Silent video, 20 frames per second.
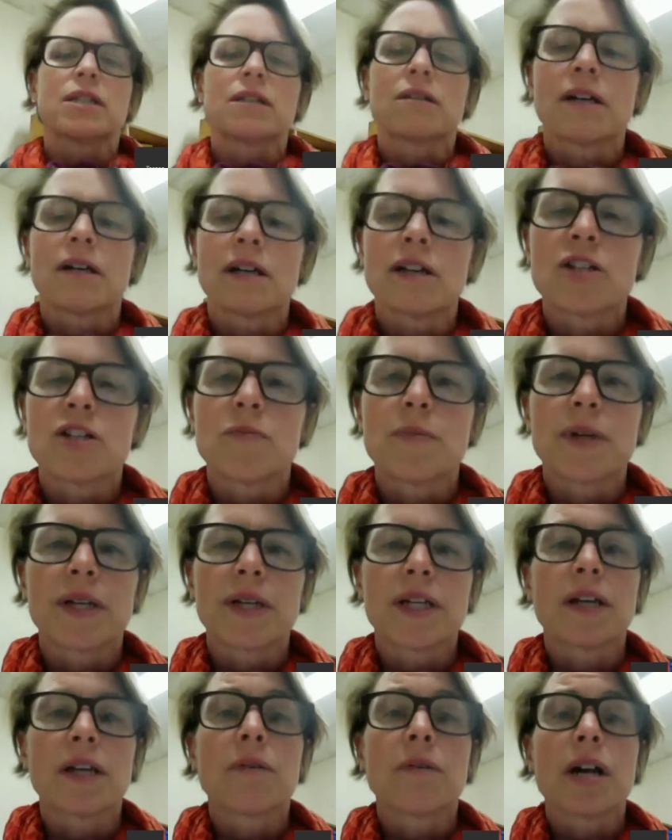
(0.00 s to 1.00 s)

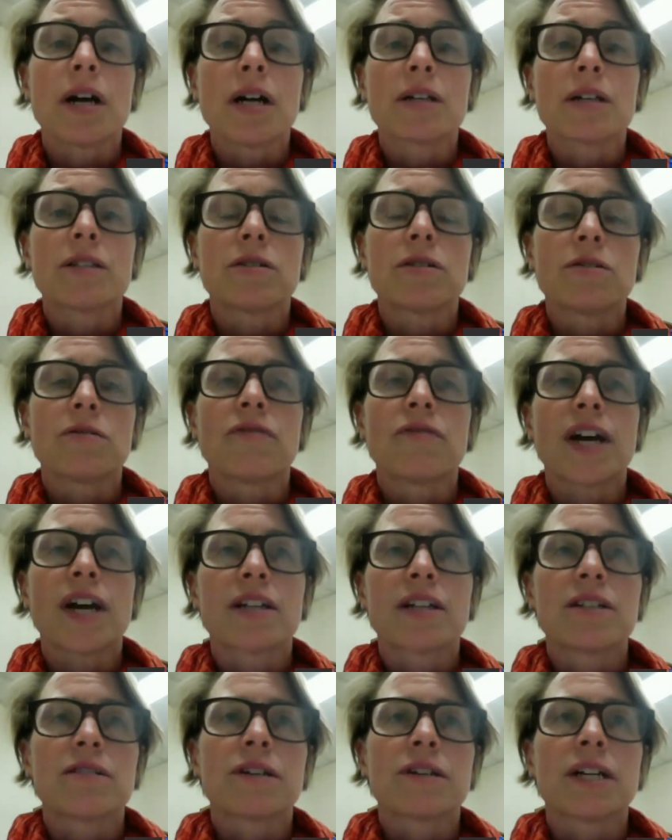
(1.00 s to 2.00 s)
eligibility. We also
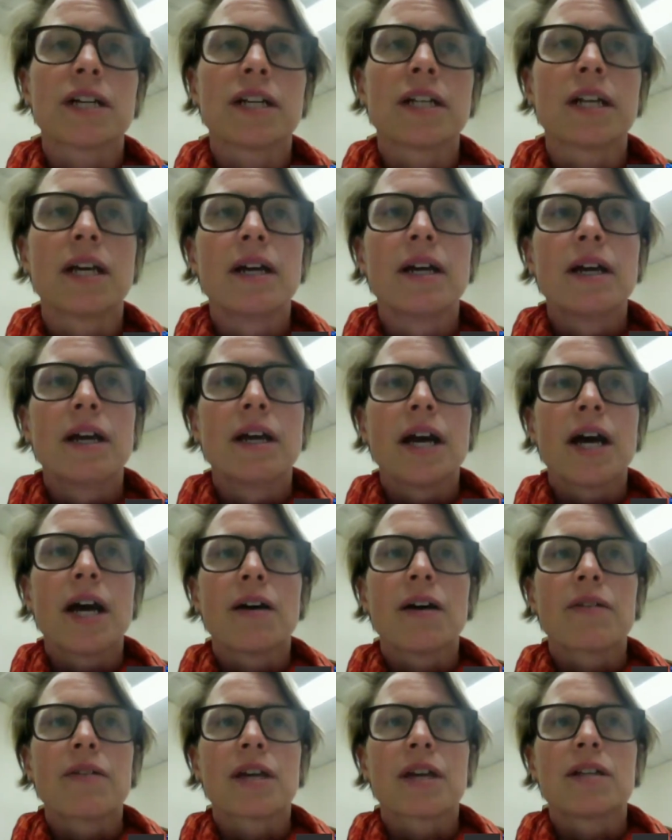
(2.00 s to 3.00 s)
factor in
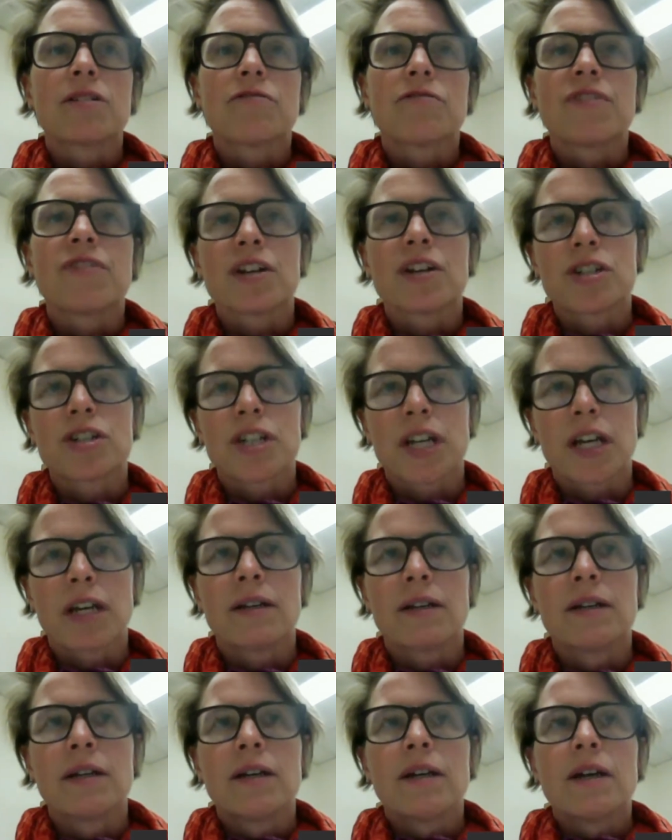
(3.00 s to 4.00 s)
how the kids are
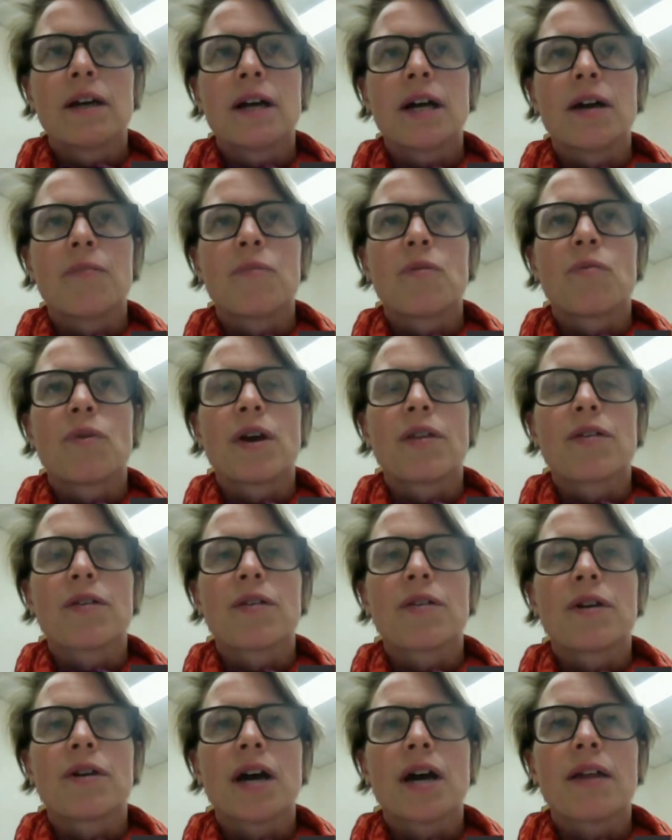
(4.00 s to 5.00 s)
functioning and whether
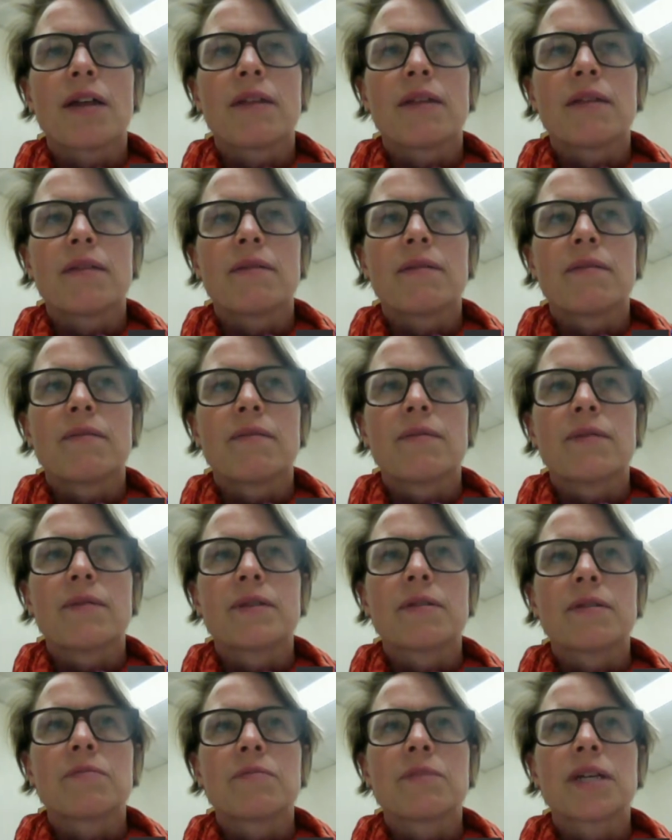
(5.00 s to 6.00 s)
or not
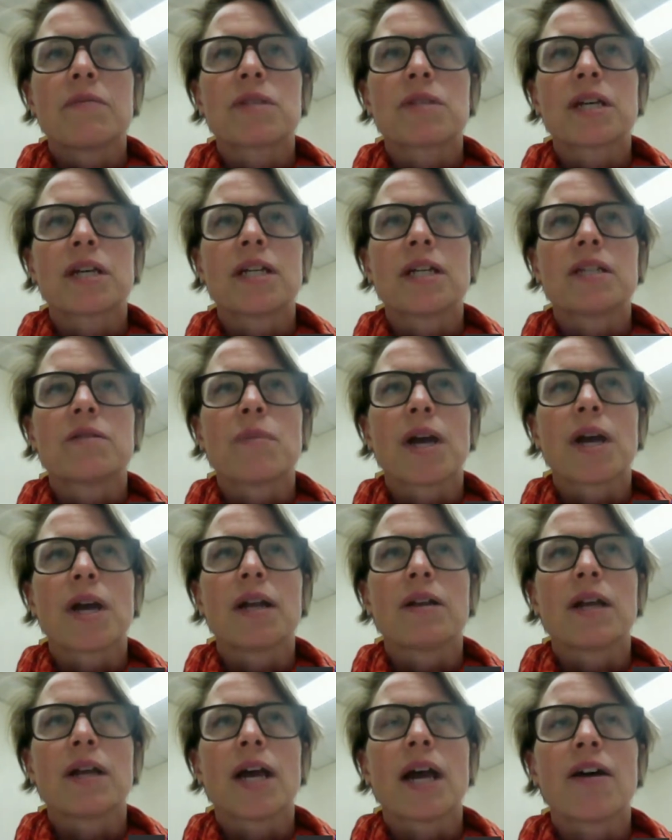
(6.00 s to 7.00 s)
sometimes kids
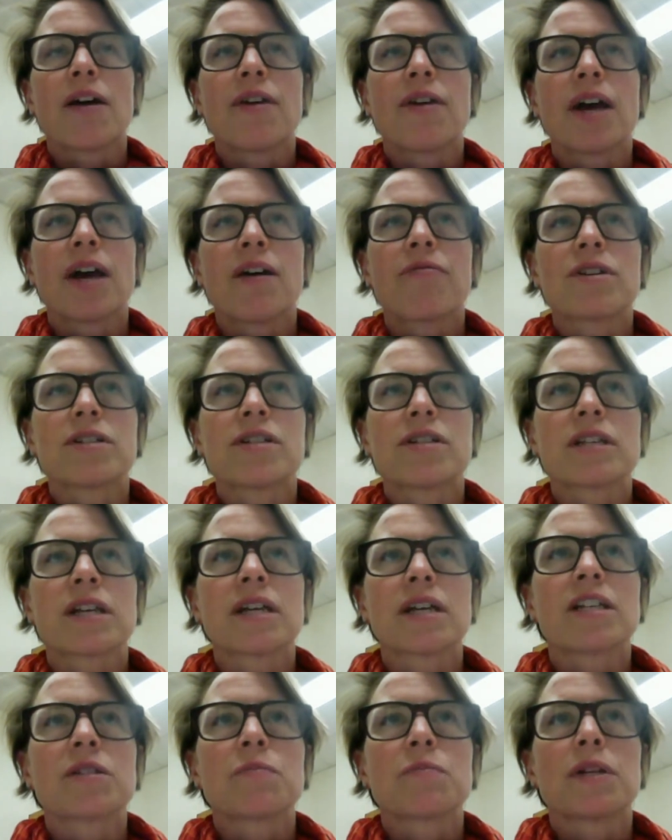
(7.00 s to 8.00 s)
might have average
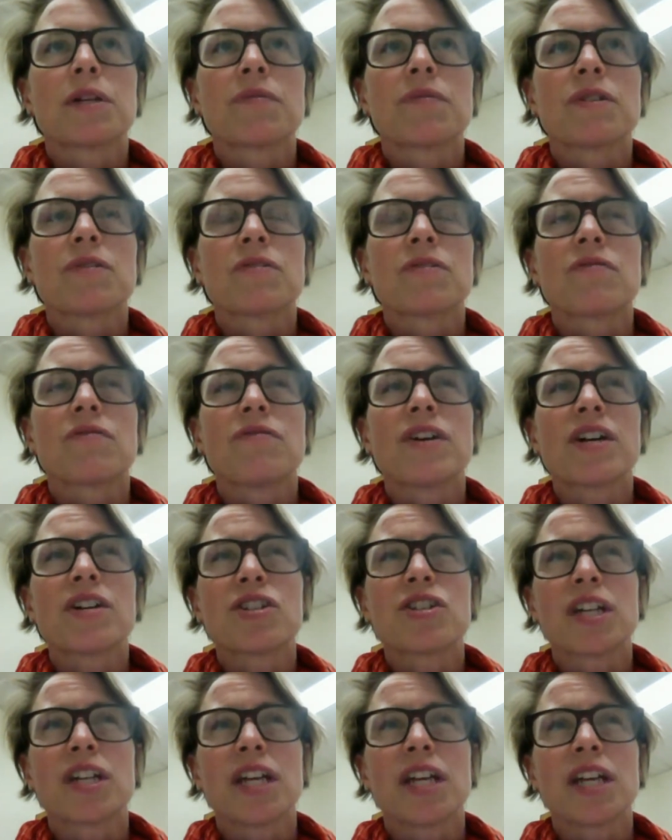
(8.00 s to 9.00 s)
skills, but if their
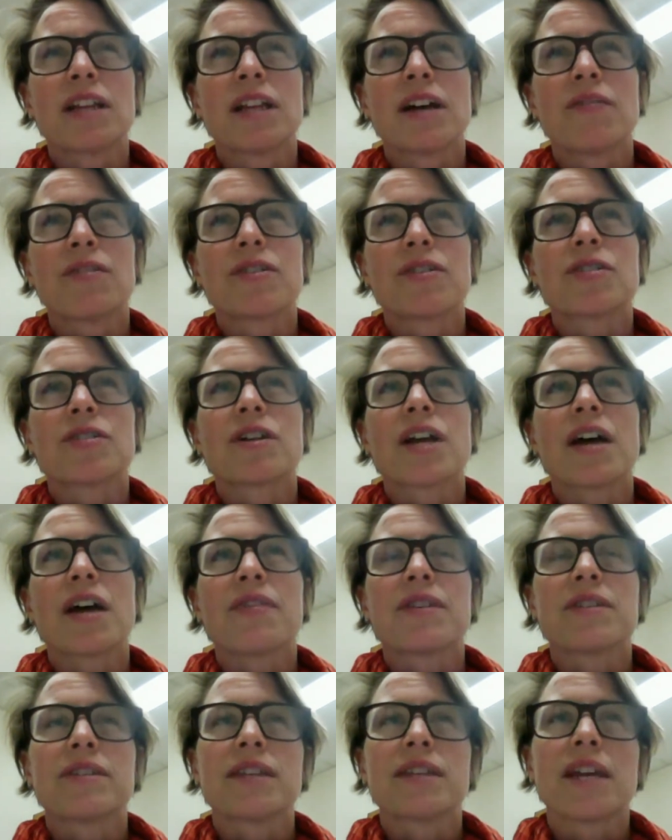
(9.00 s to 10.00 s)
functioning levels are not
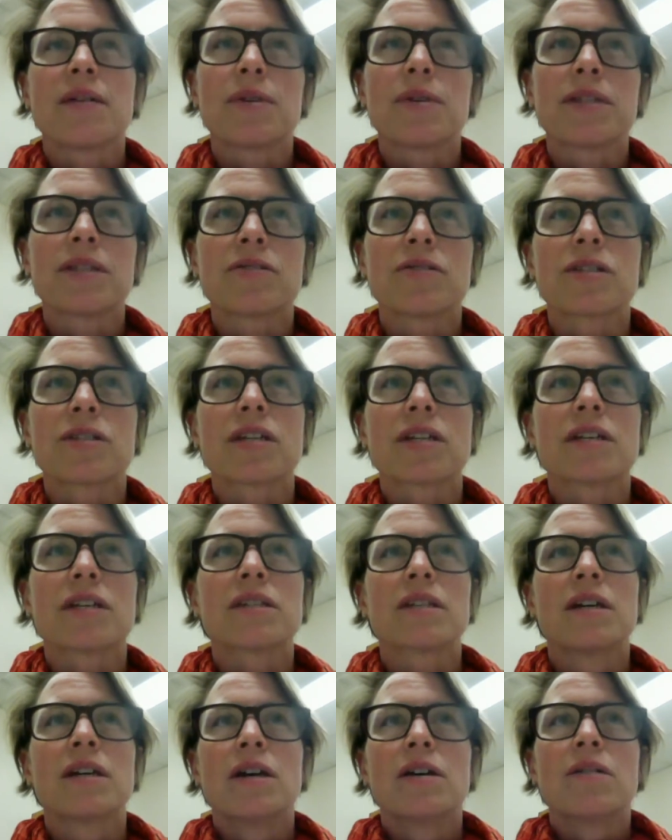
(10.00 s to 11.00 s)
the same as their
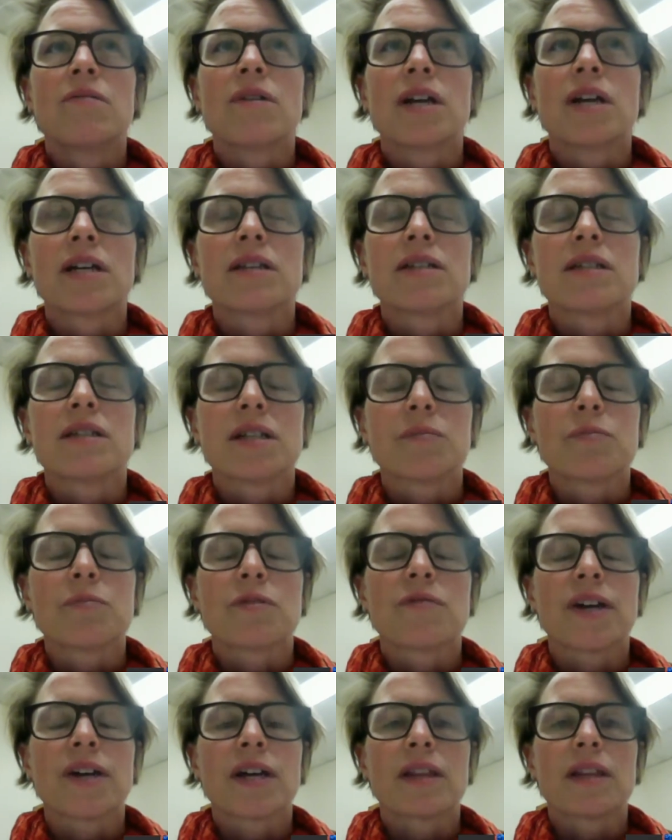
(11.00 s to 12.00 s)
skills, we can still
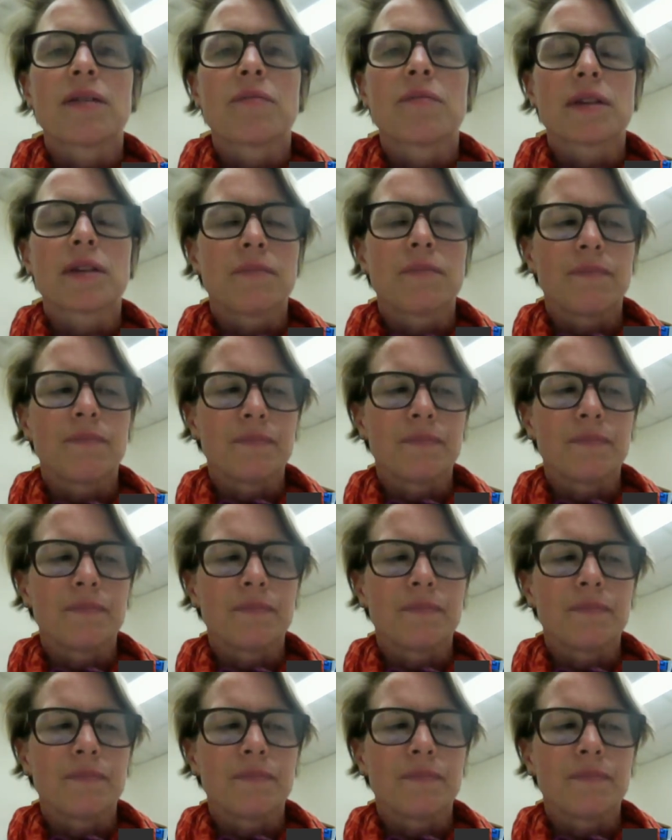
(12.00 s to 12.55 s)
provide them some